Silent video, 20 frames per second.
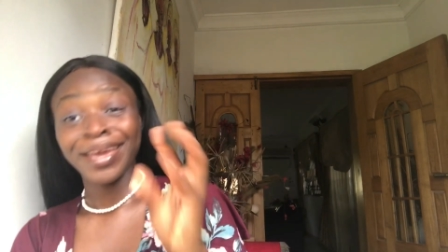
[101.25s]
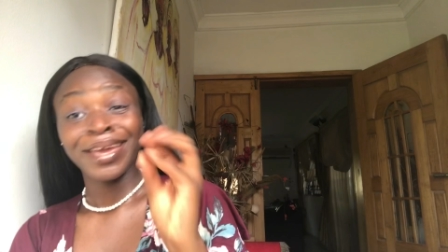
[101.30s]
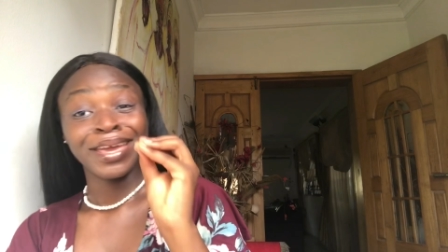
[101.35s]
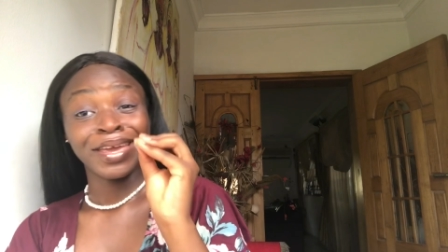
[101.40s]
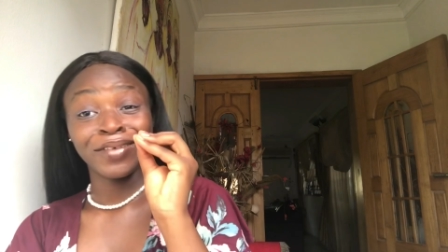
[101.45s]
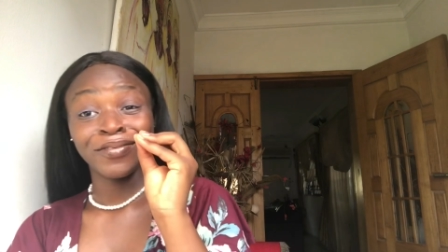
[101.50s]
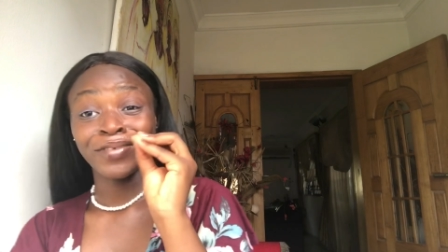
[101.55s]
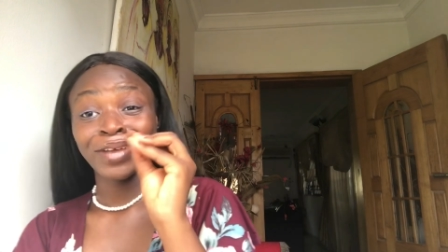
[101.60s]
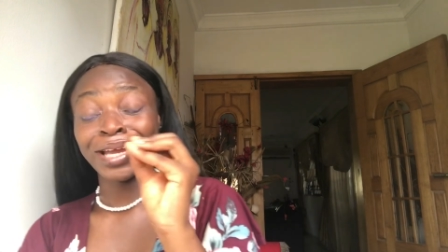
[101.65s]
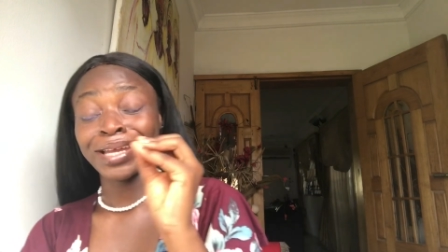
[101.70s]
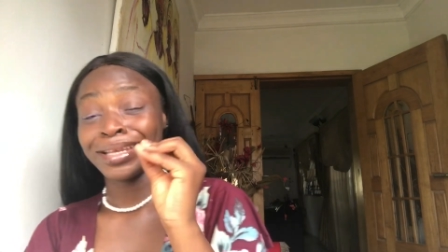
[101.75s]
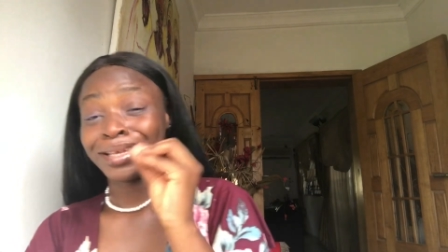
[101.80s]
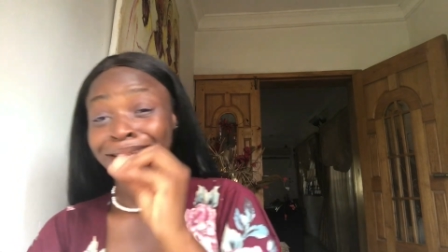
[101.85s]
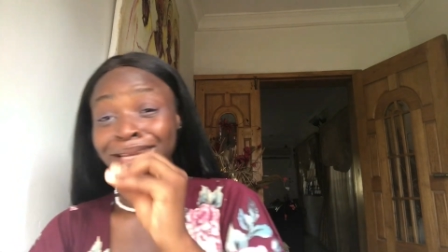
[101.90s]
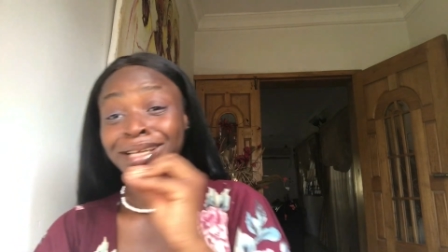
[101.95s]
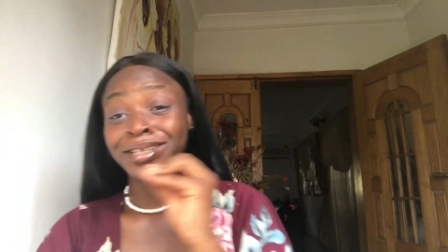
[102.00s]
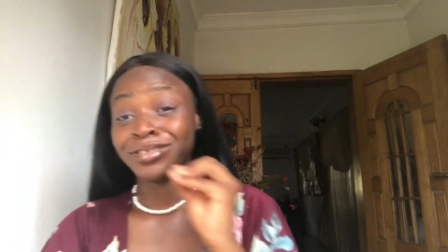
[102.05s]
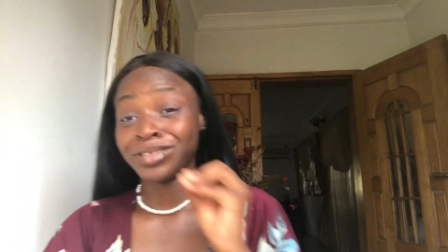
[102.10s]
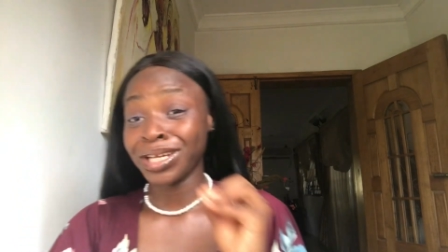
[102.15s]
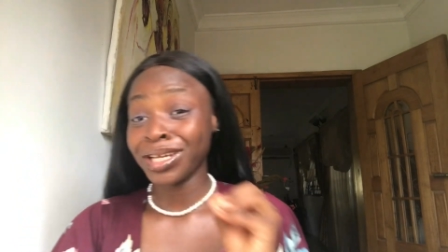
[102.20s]
If you're in a
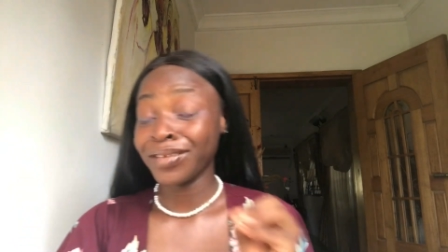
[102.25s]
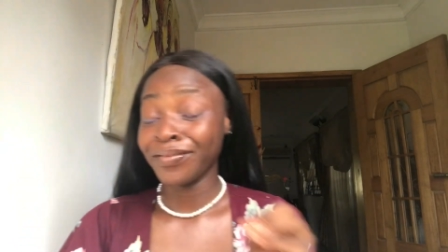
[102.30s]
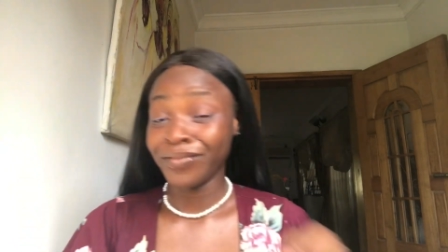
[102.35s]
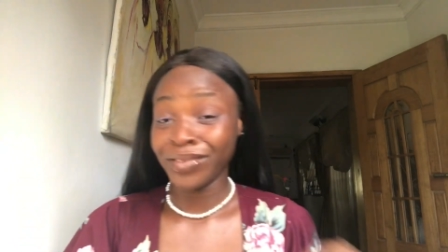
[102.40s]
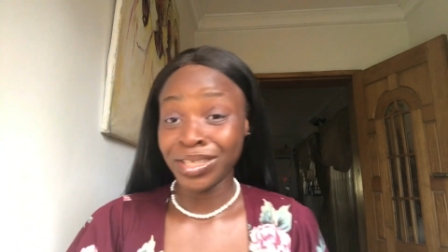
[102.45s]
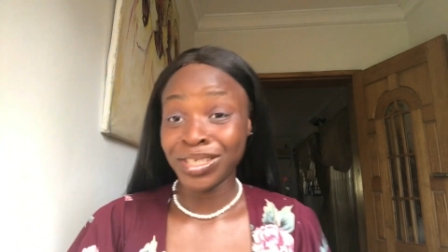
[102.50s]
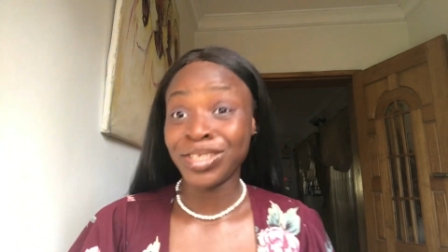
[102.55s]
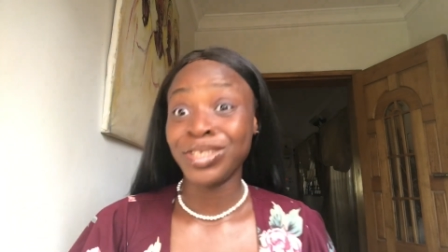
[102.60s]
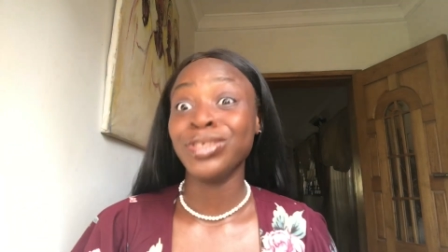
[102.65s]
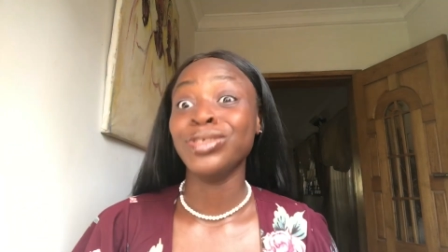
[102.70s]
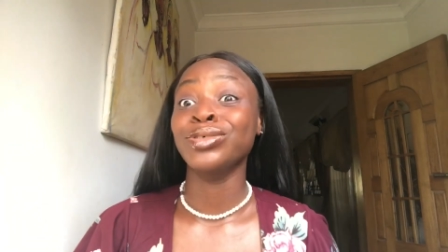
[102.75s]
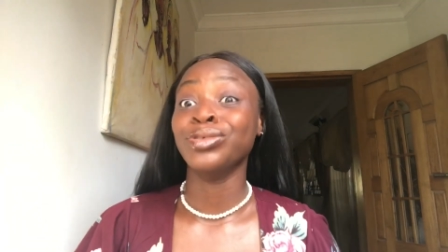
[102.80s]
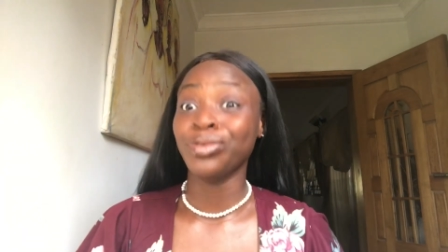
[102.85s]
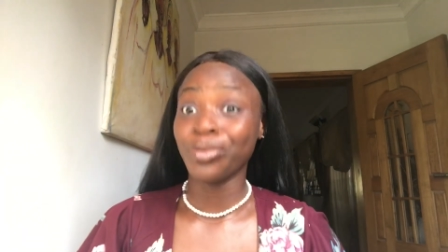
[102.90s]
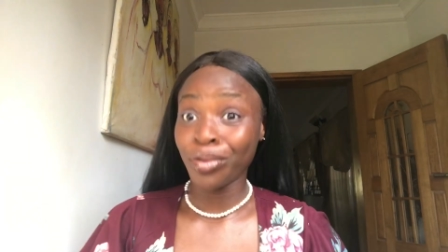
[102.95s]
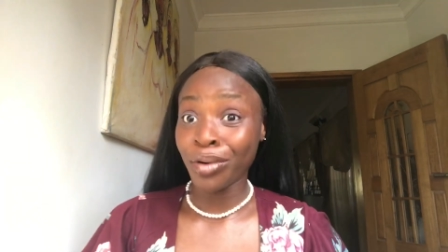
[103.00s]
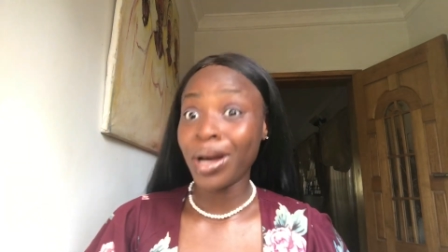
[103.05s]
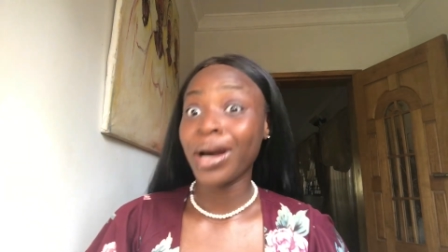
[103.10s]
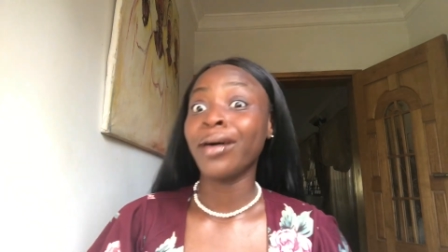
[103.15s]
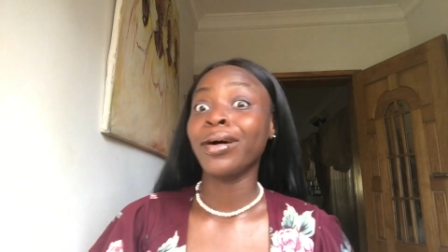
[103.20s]
Nigerian university, you
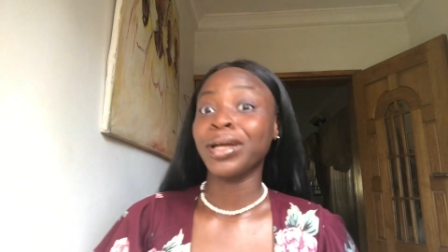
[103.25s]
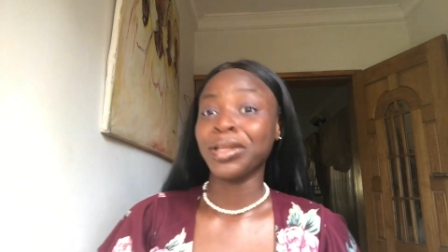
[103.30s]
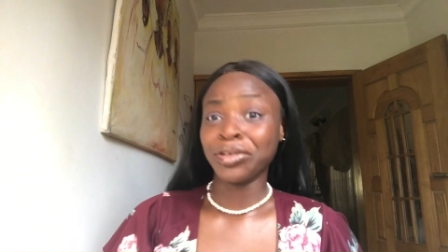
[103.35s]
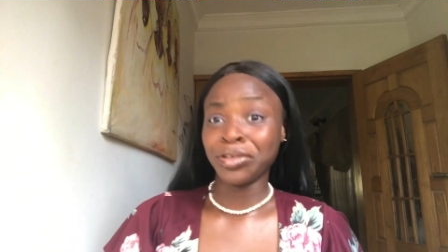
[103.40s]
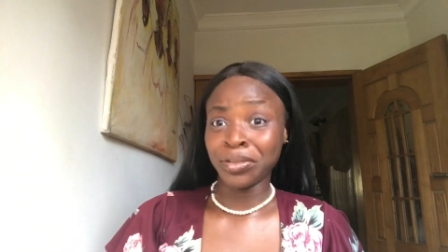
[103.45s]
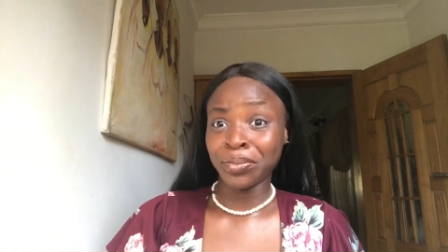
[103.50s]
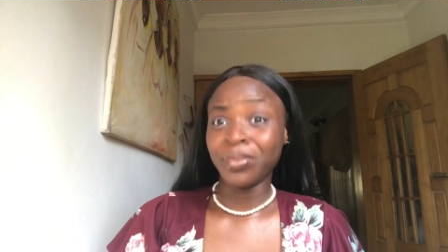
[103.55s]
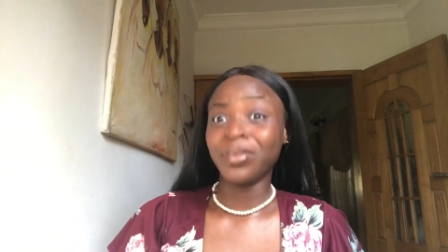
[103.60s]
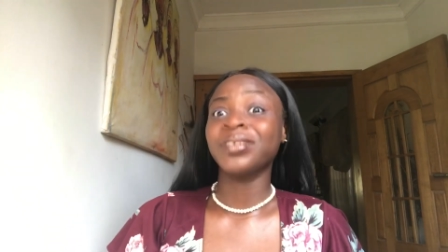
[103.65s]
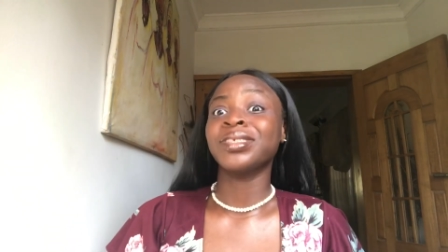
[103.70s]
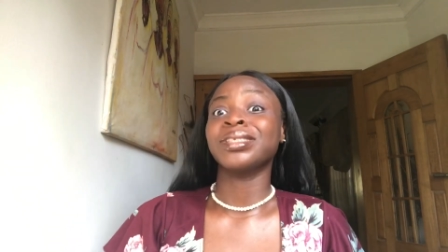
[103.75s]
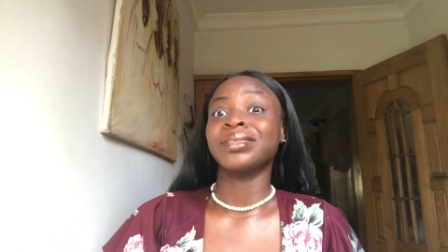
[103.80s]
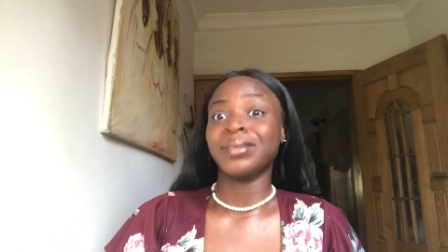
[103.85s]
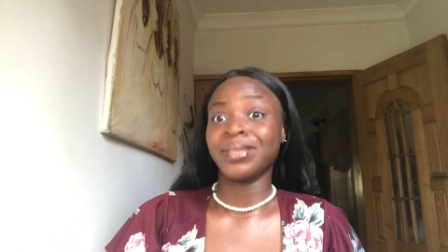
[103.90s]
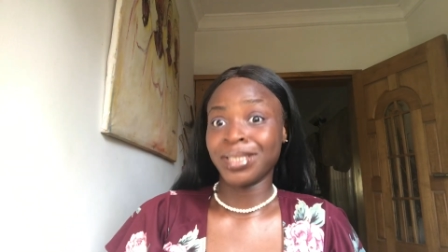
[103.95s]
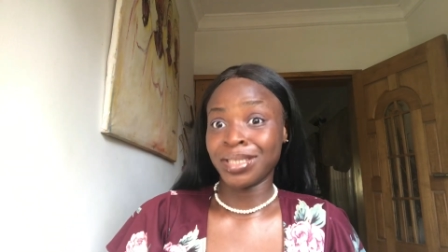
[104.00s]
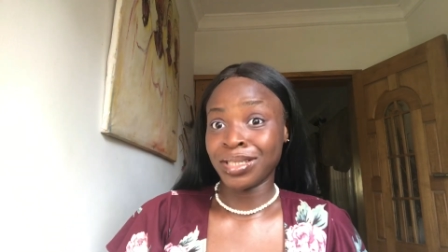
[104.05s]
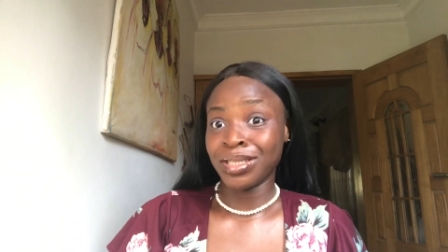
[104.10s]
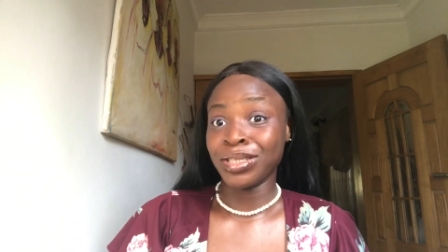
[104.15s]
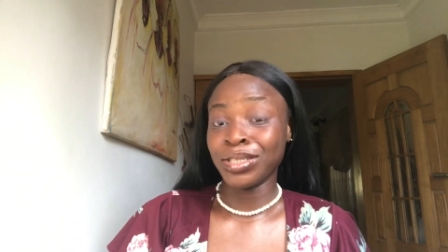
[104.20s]
know how anonymous
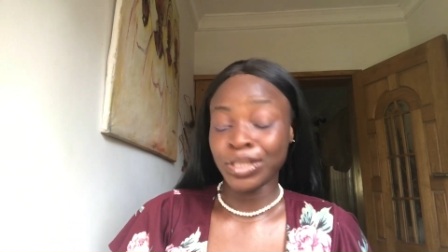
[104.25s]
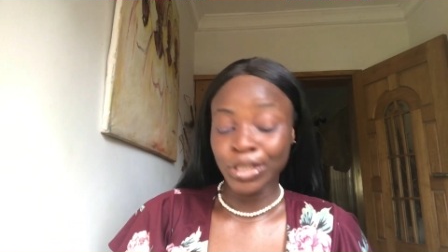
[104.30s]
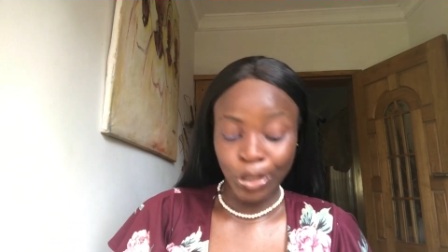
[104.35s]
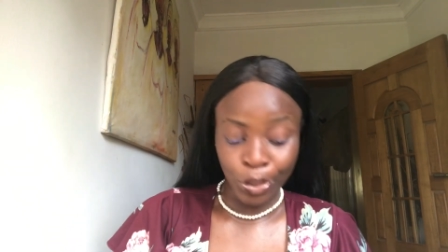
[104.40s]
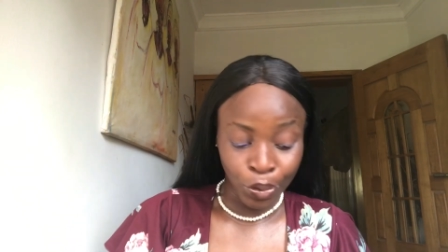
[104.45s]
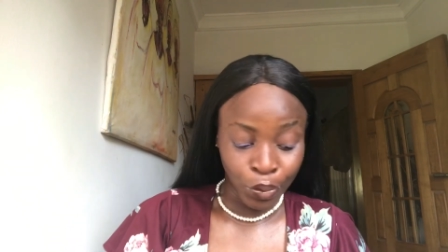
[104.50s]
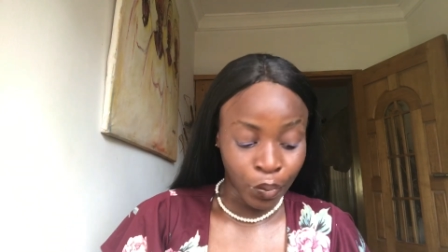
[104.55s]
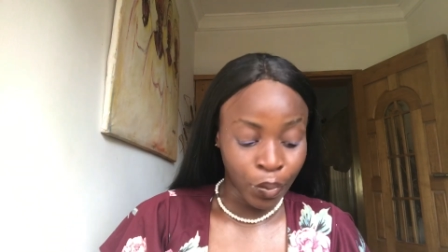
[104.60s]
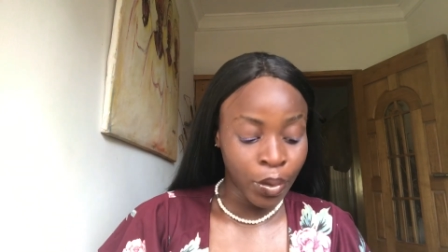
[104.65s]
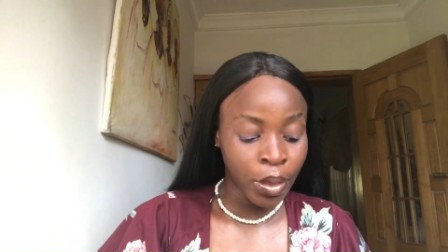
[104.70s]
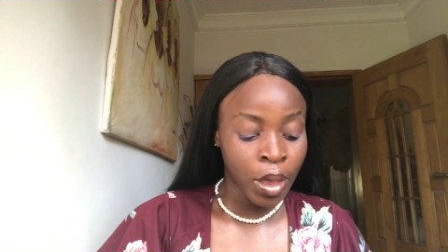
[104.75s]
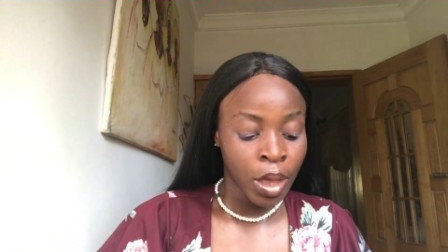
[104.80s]
messages go.